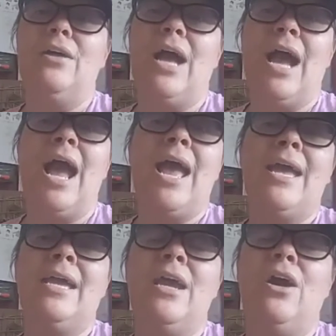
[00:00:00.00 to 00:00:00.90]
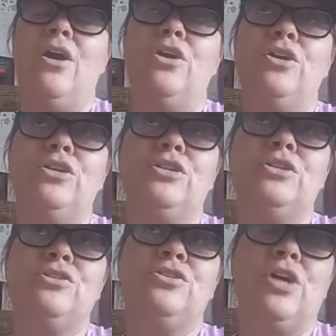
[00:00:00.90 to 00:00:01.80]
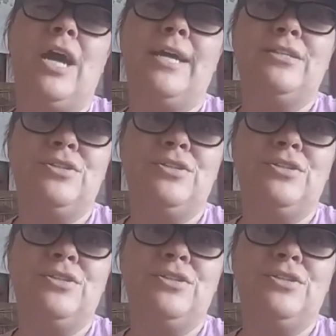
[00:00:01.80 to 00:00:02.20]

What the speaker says: I try